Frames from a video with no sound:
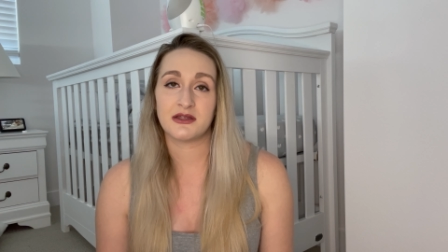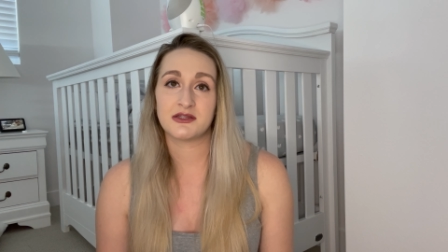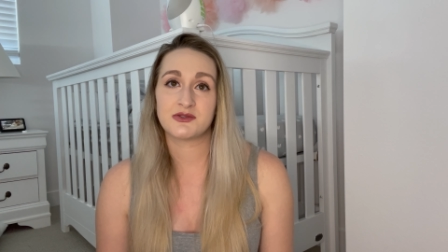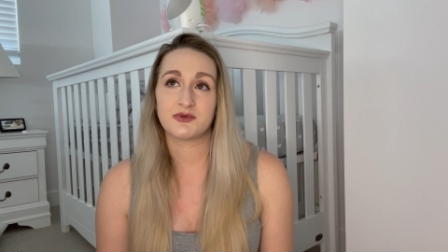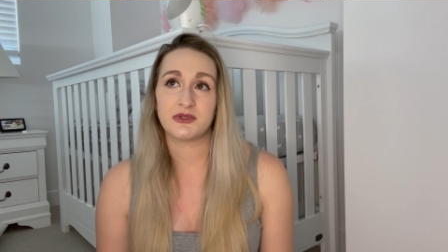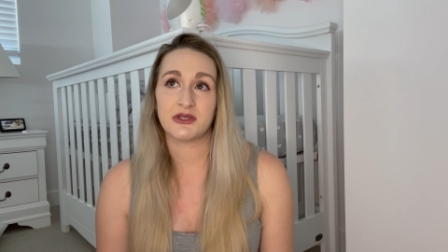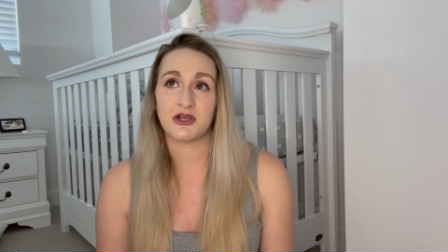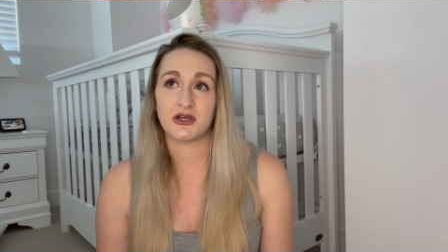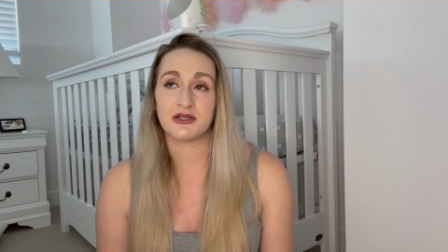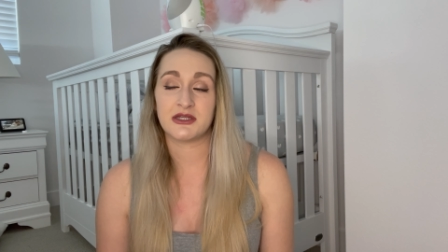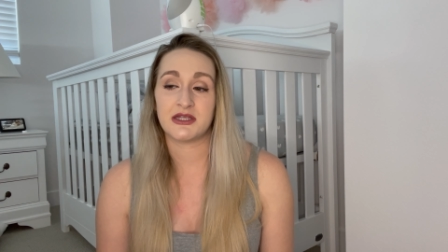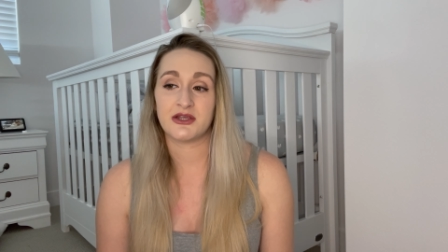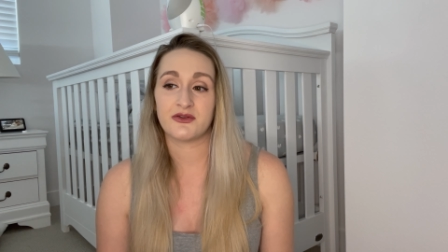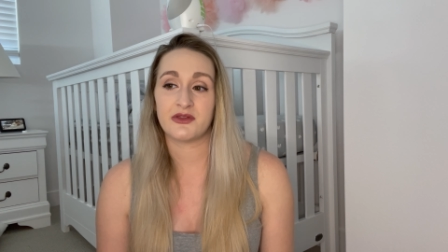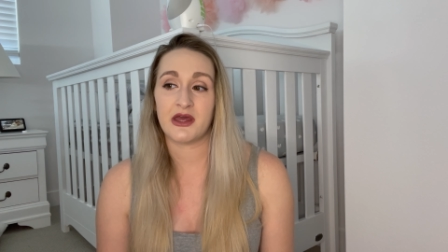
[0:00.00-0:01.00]
It's really hard to
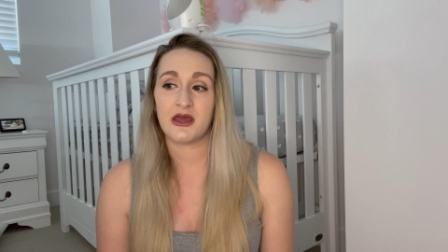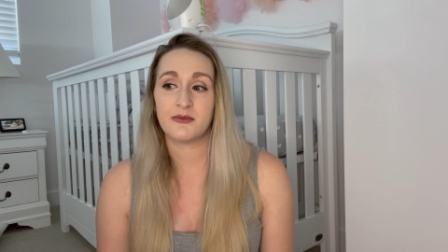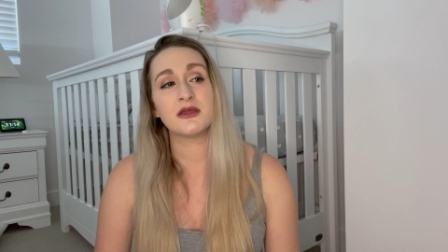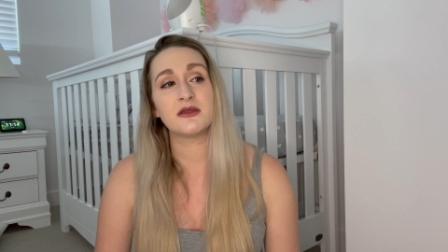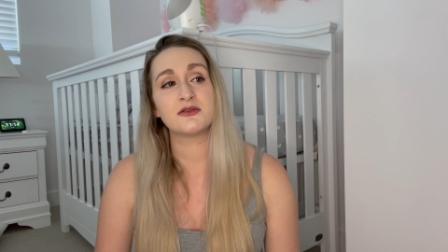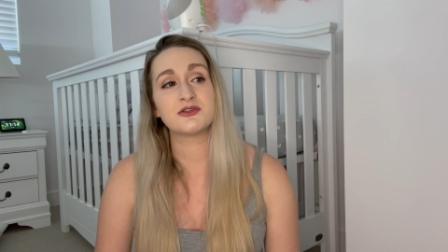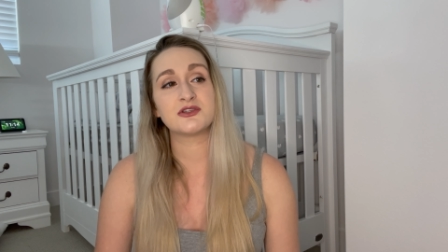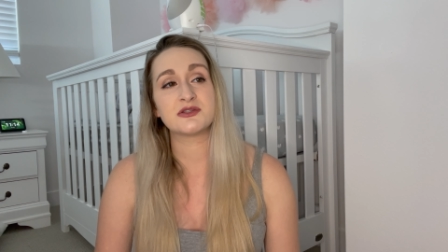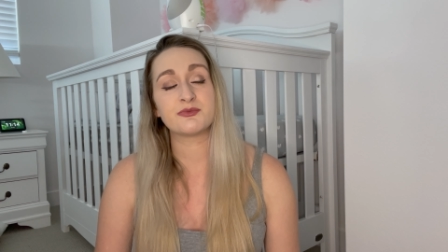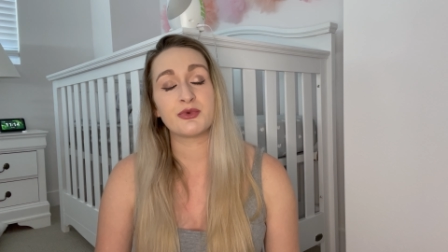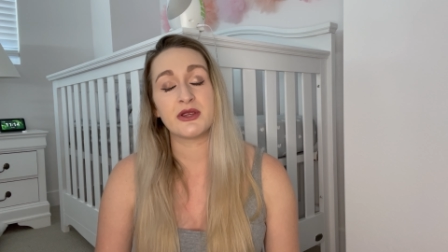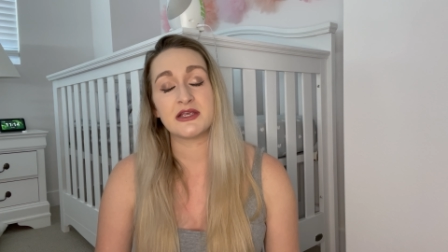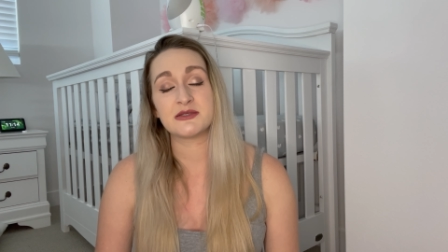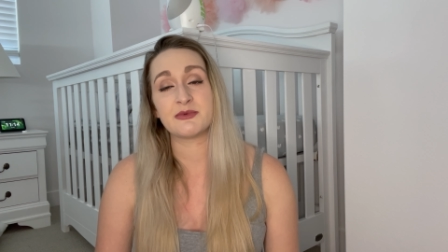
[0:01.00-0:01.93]
hear that. It just breaks